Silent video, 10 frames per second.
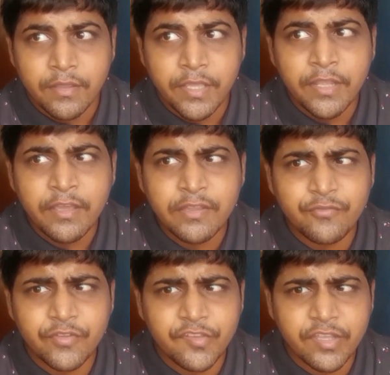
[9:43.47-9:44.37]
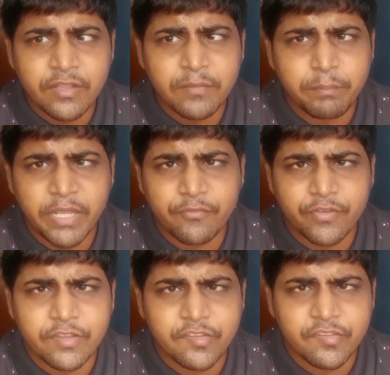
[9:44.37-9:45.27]
Here are the physical
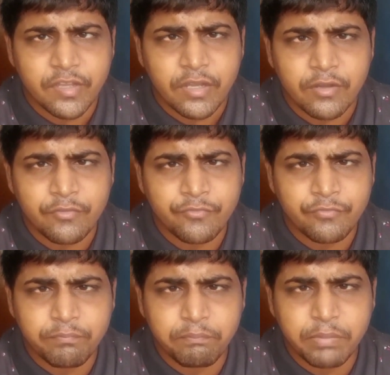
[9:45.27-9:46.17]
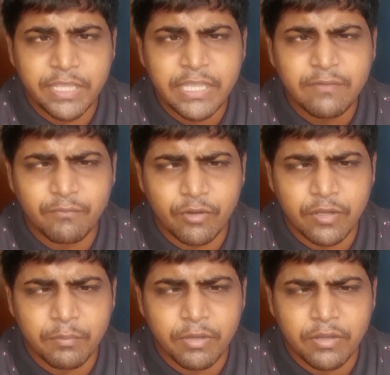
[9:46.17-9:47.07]
benefits of playing
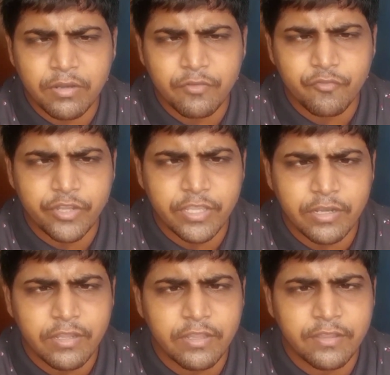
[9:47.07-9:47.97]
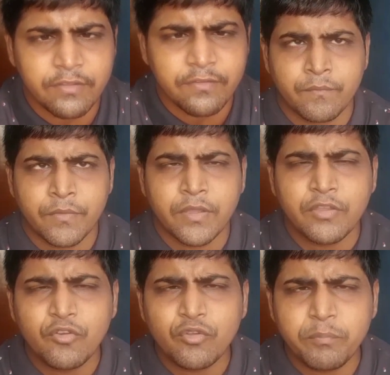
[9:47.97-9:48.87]
volleyball regularly.
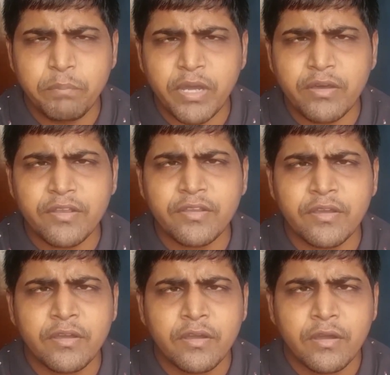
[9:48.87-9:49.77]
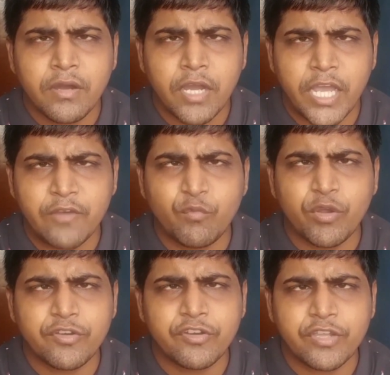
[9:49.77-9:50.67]
You'll burn
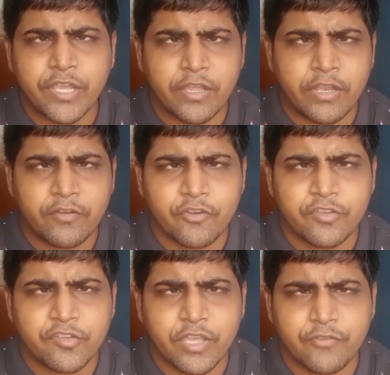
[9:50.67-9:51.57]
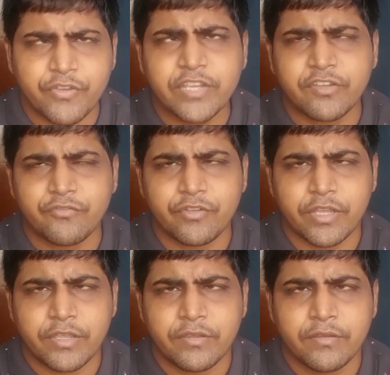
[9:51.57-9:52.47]
unwanted calories
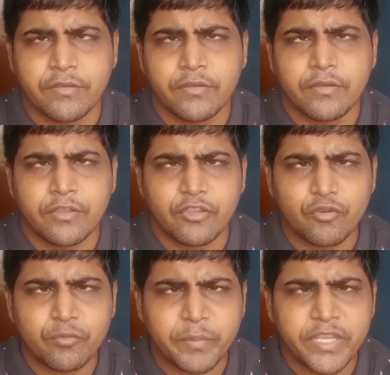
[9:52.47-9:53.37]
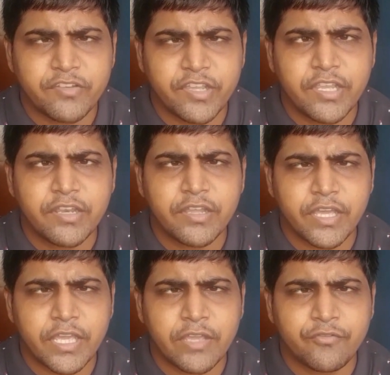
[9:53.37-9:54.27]
effectively. You'll maintain
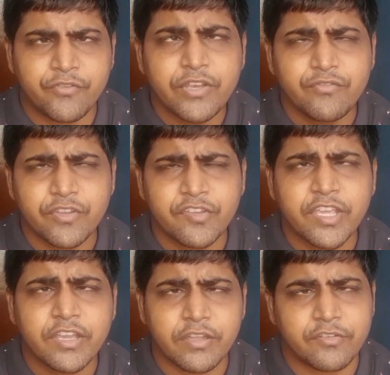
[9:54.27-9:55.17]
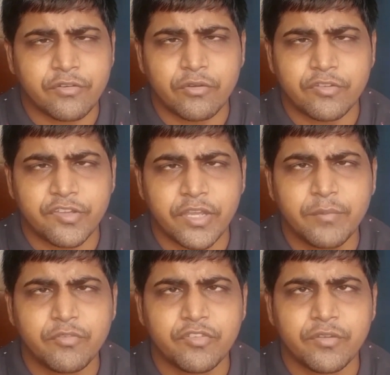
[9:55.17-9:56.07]
a fit physique at all
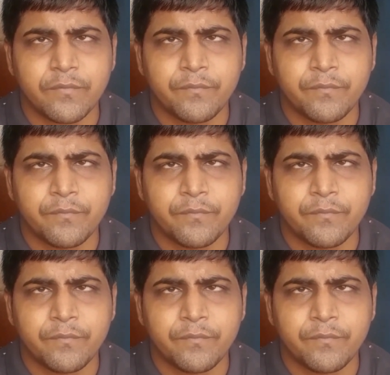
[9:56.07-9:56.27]
times.